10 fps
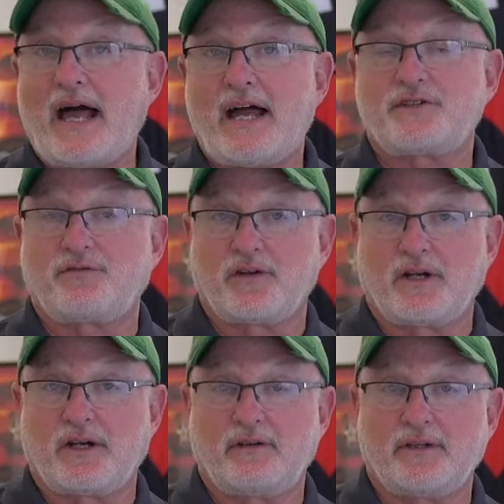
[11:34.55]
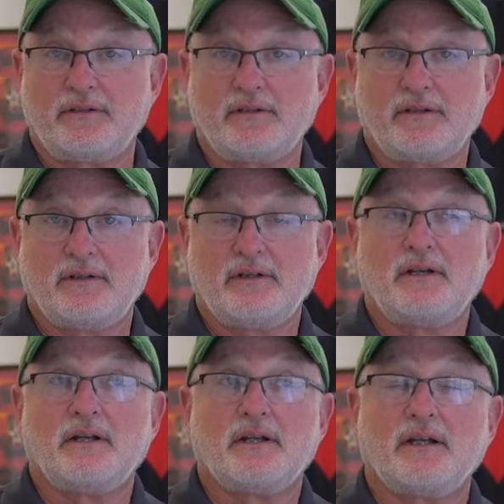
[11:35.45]
Asheville area,
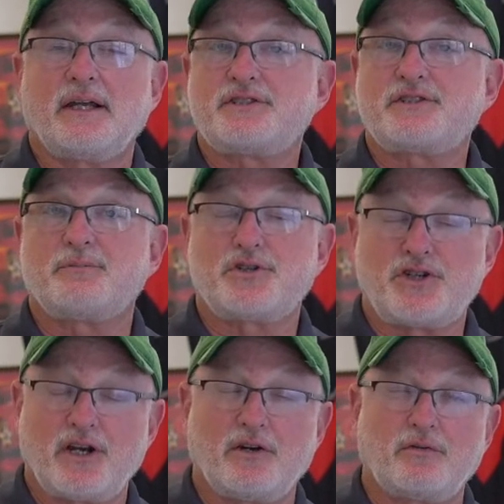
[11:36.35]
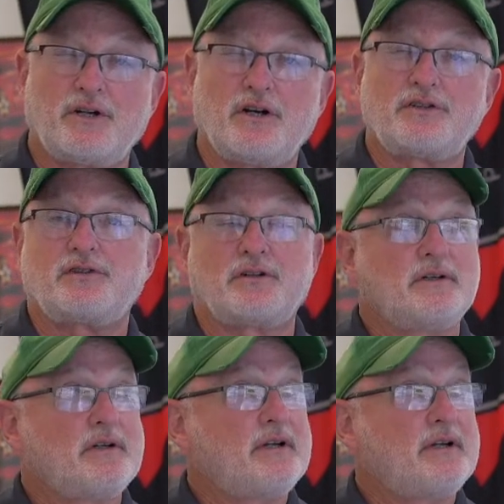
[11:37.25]
Les and Michelle Dusher.